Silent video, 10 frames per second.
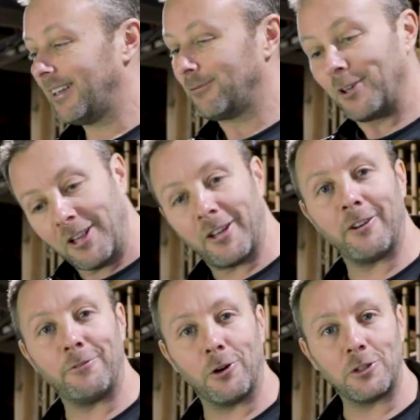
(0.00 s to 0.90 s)
Really
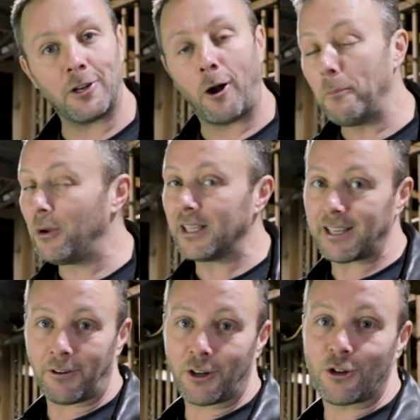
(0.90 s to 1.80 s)
looking forward to it. I hope you guys
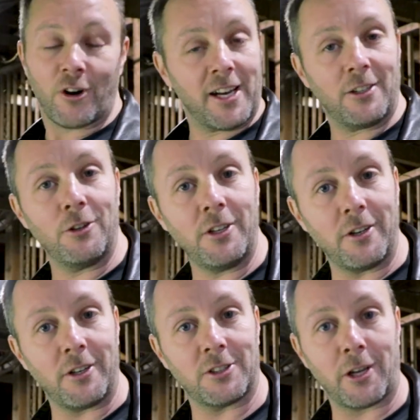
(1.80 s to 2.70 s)
have a great new
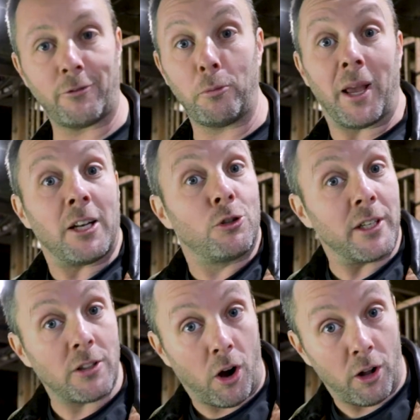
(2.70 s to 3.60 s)
year yourself. I hope you had
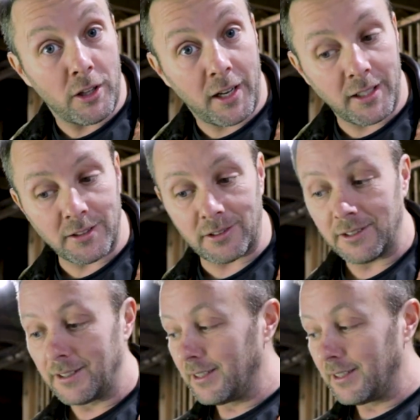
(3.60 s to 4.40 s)
great holidays.